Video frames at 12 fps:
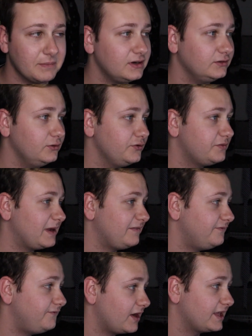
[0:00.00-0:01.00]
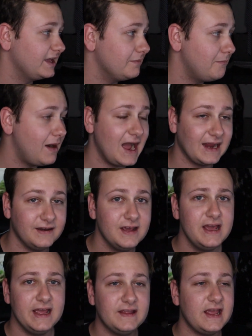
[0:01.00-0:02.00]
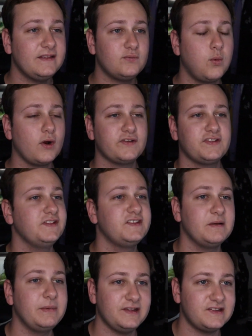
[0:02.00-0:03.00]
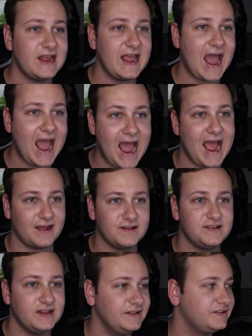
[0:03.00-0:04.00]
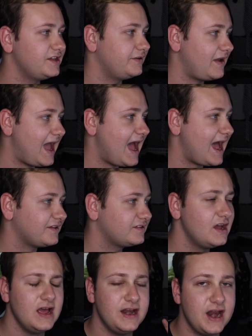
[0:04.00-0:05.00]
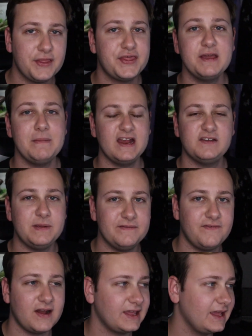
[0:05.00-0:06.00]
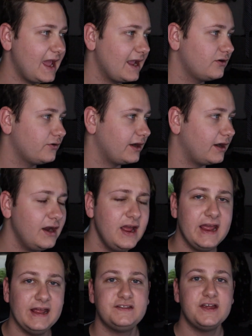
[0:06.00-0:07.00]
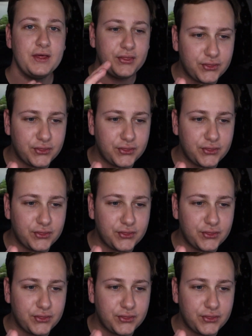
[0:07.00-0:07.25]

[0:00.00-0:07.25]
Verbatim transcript: I'm gonna lose my fucking mind. It, it's worse than somebody saying axe instead of ask. Nothing makes me fucking angrier. It's